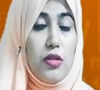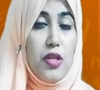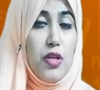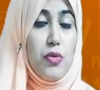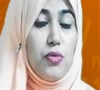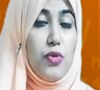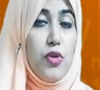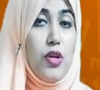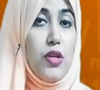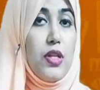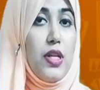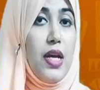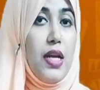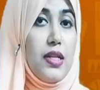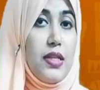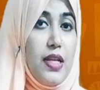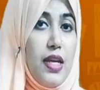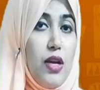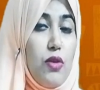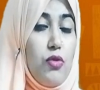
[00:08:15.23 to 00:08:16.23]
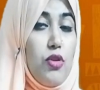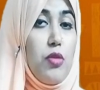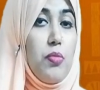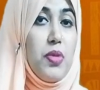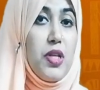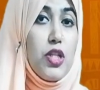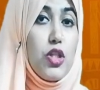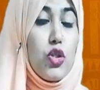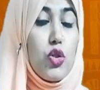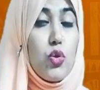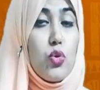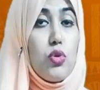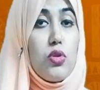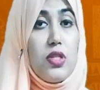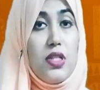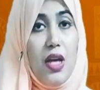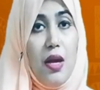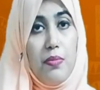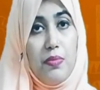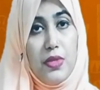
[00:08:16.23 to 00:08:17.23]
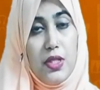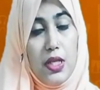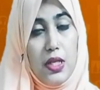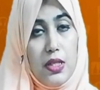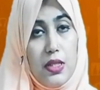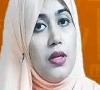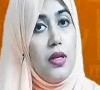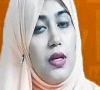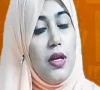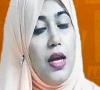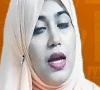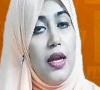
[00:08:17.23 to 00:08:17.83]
you know that there will be two subjects